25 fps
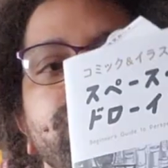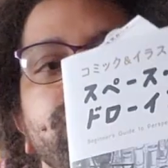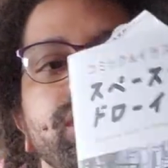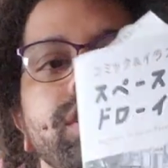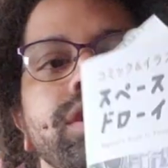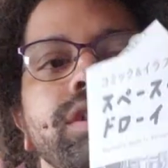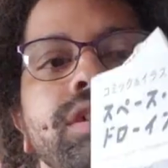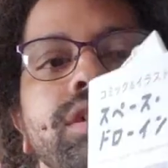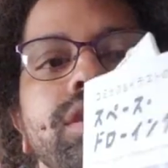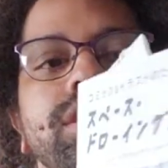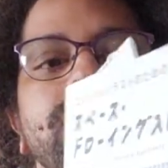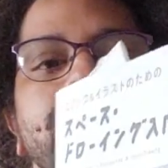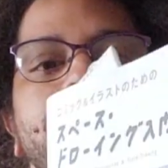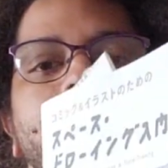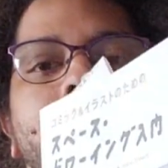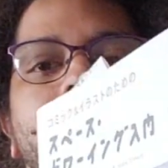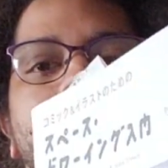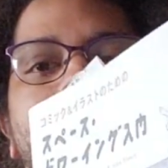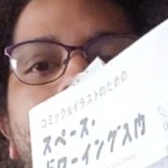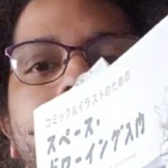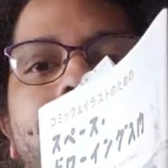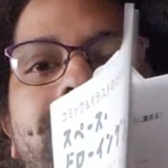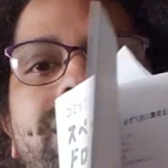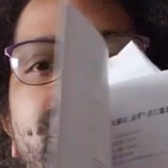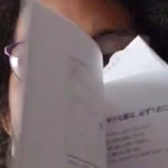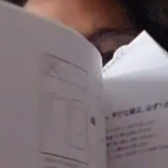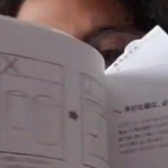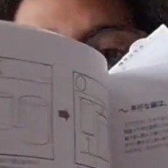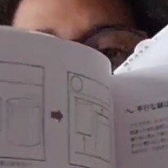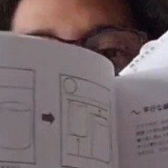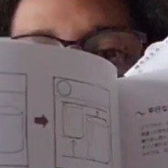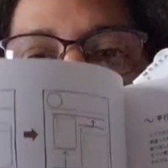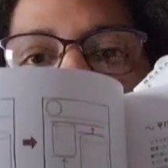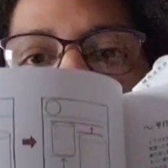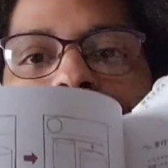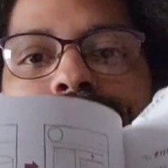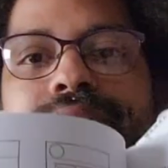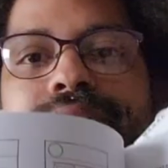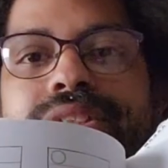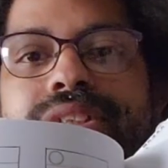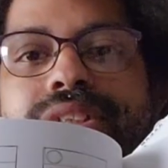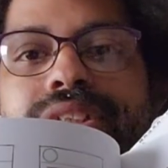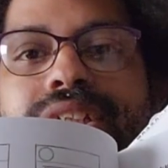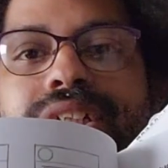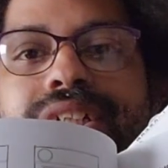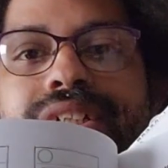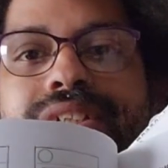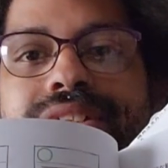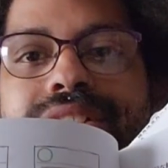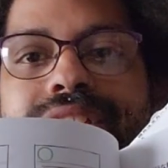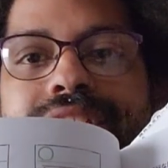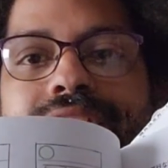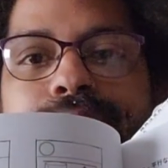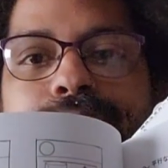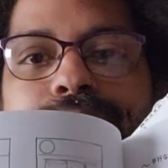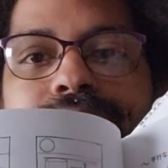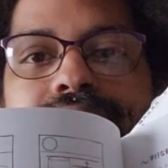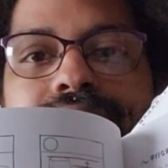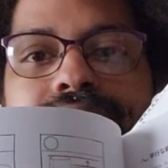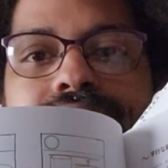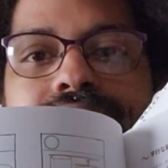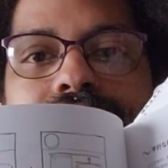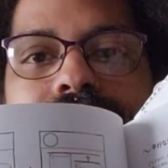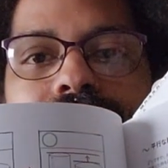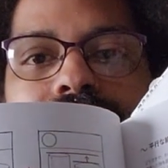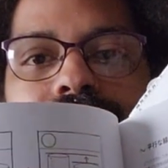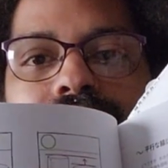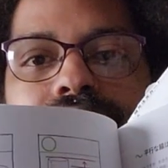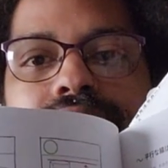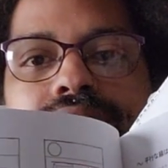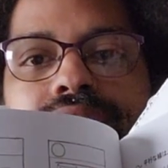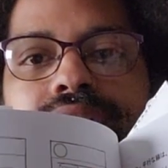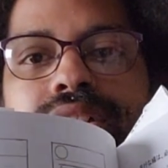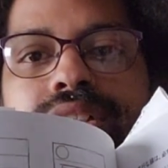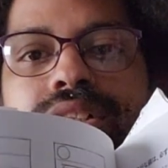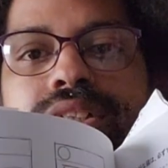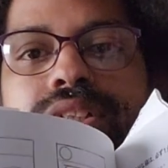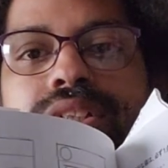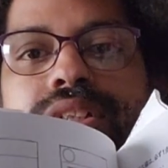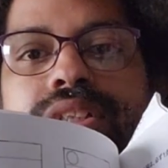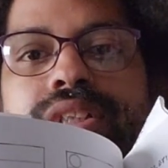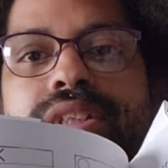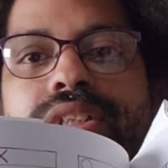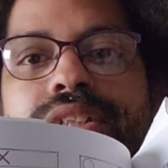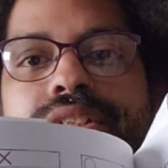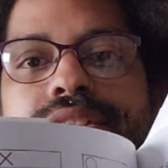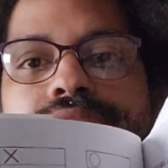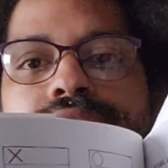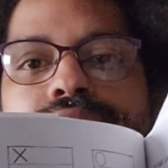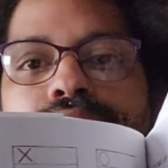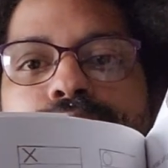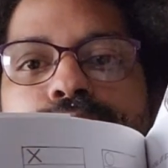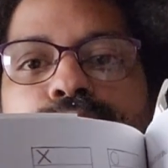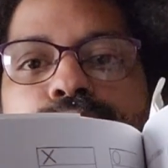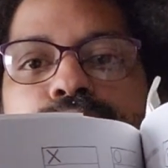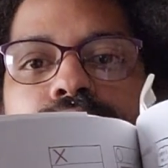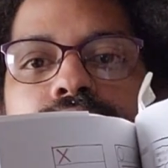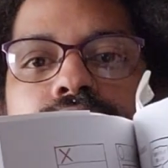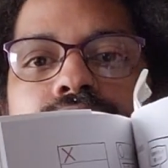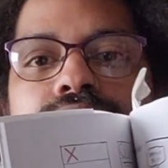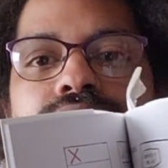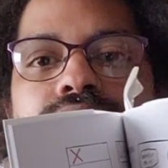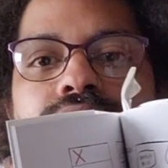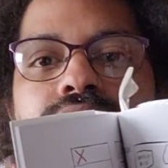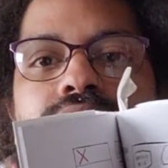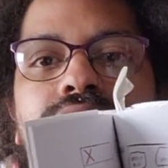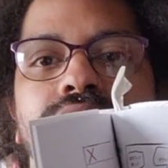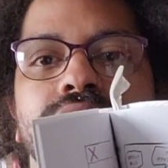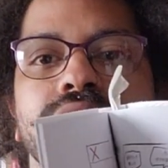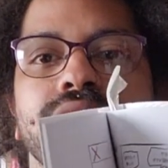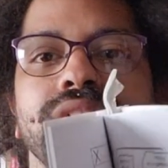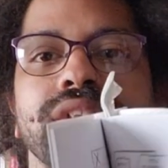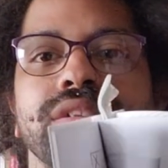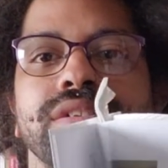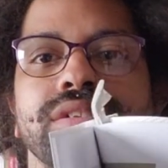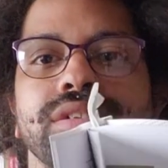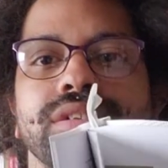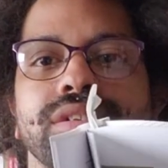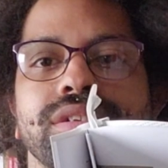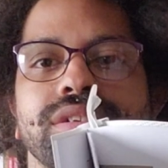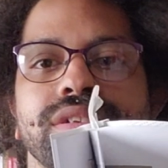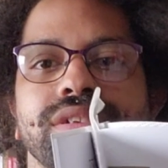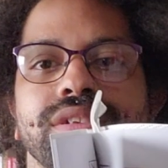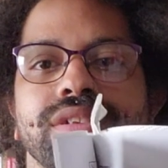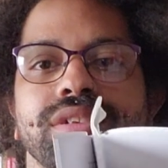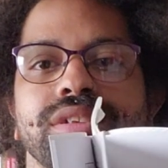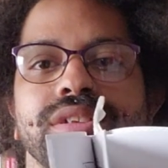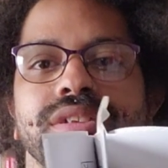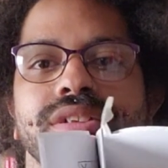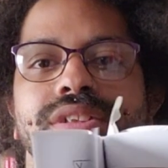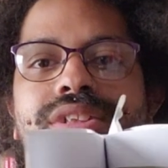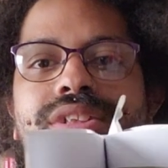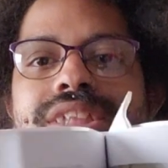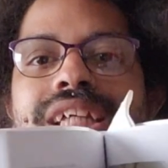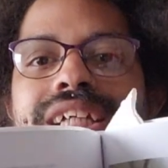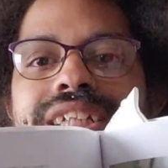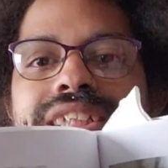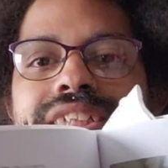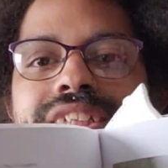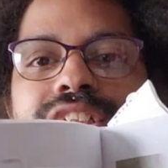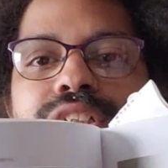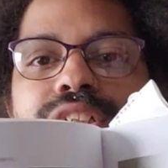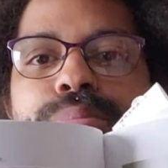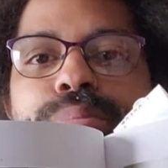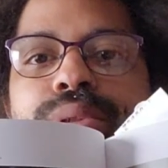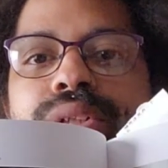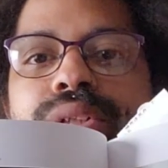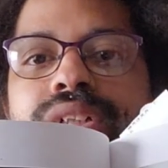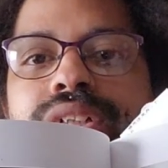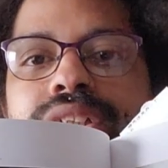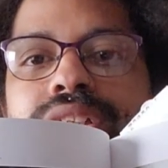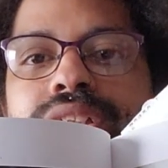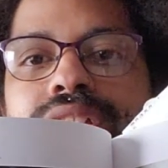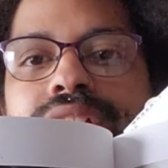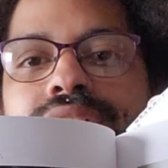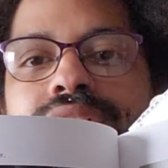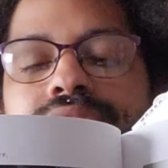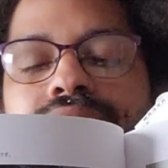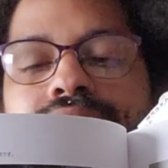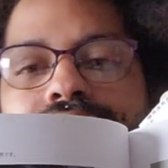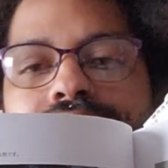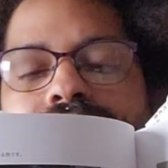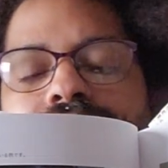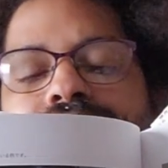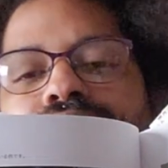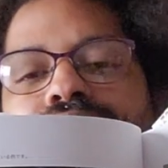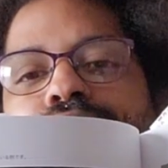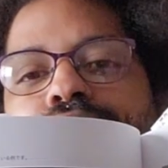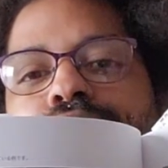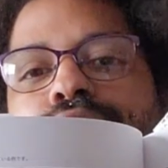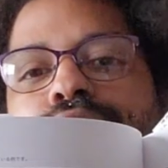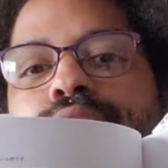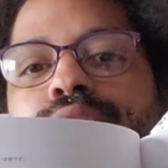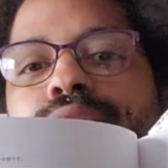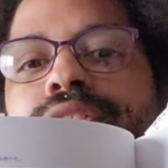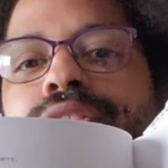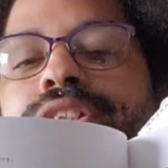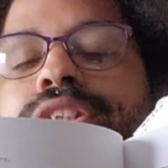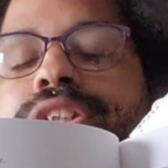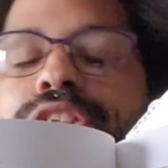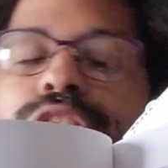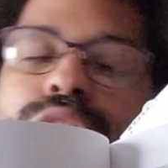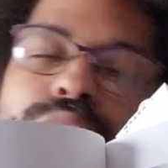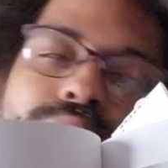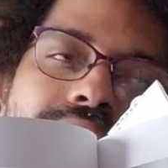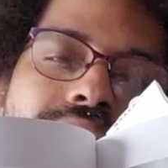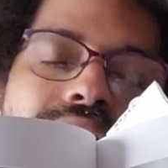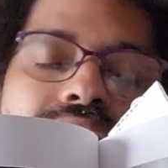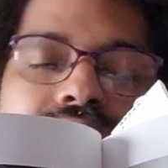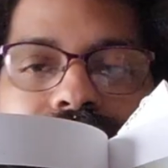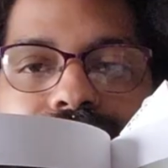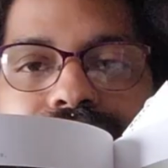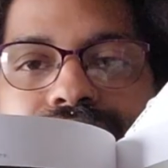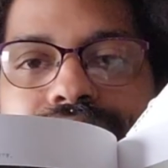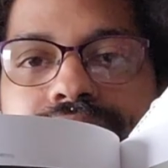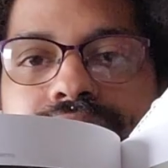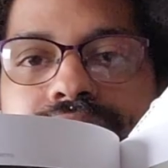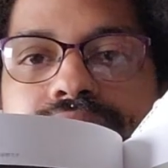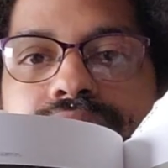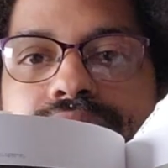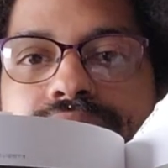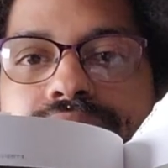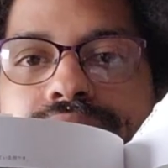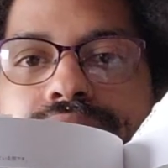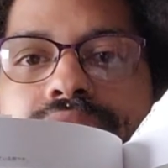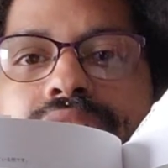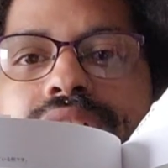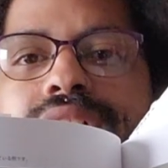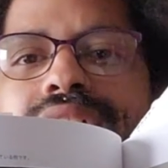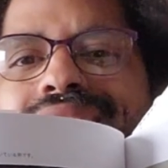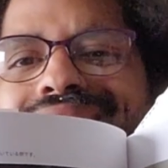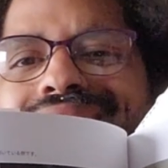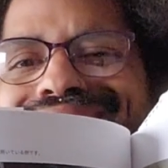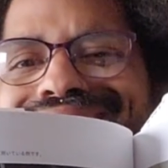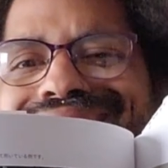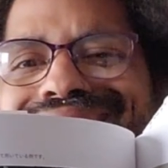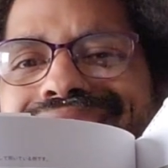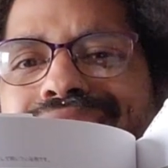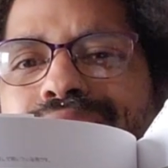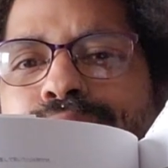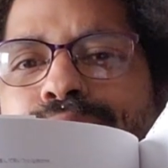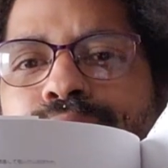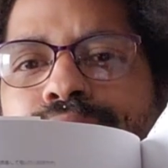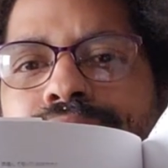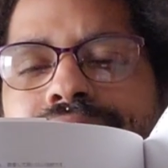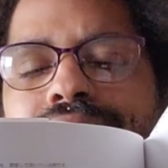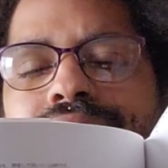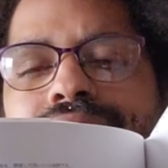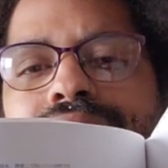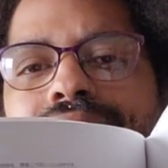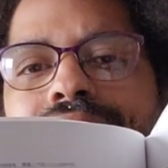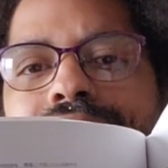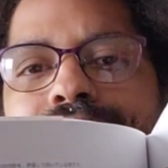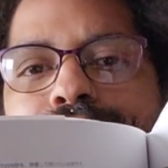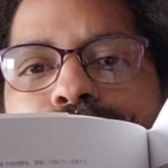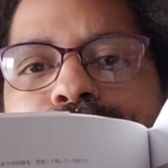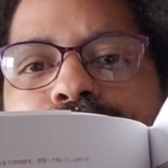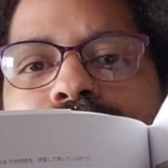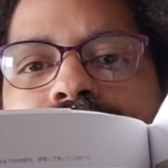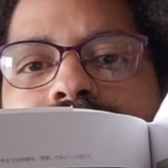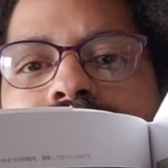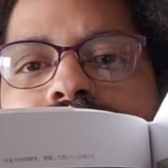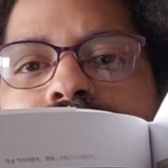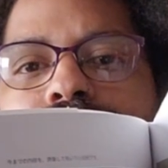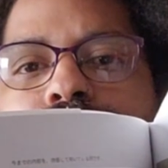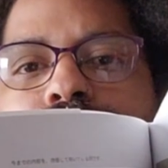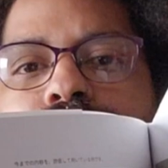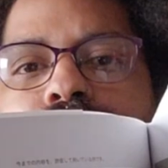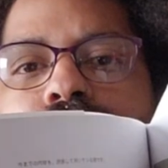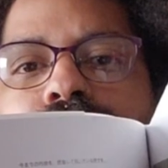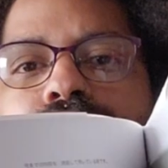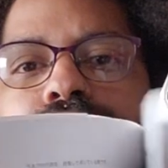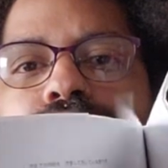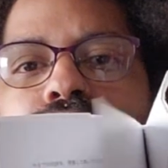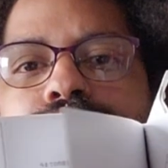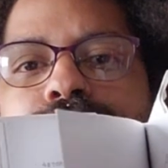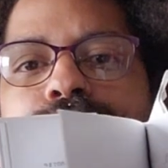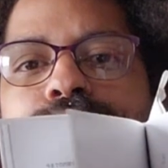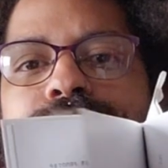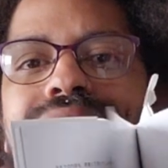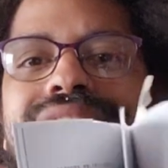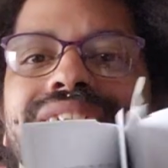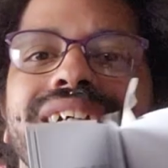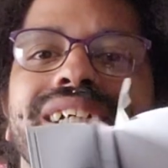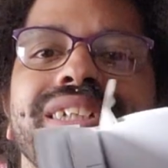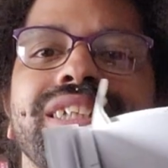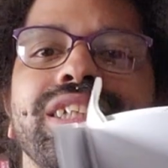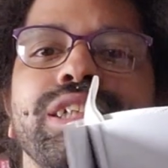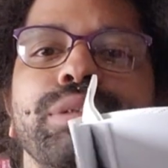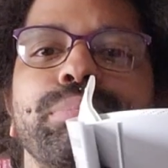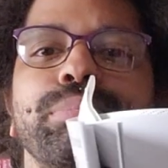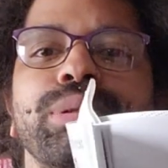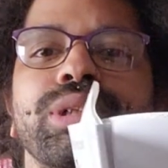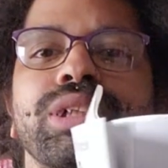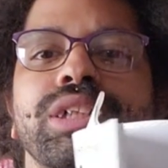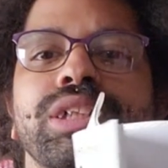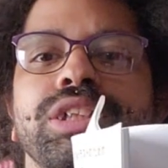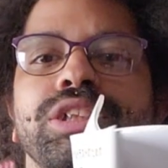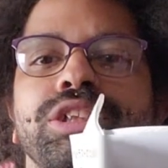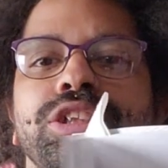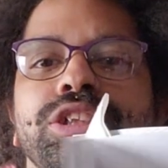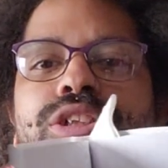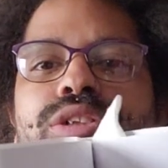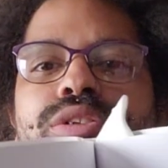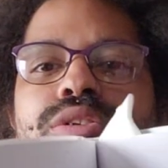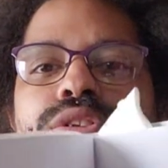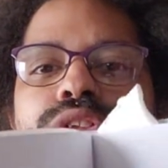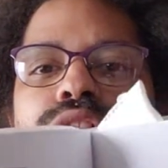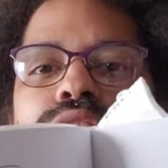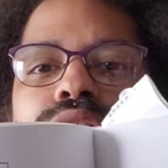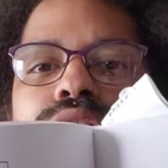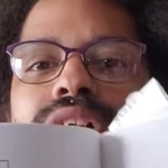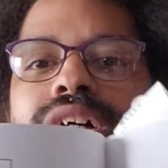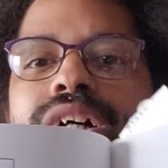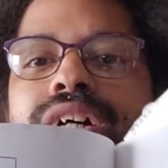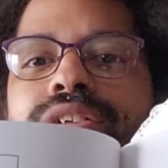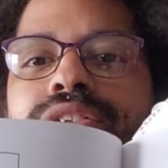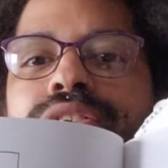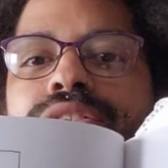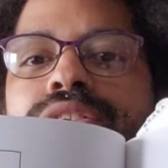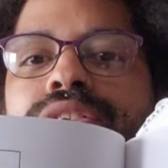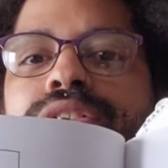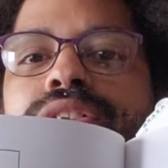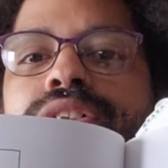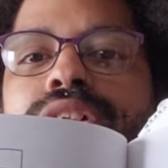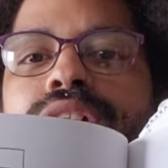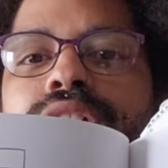and cityscapes and landscapes. This is more of a technique book and less of a showcase of skills. Same with the last book I showed. It's a technique book. It shows you how to,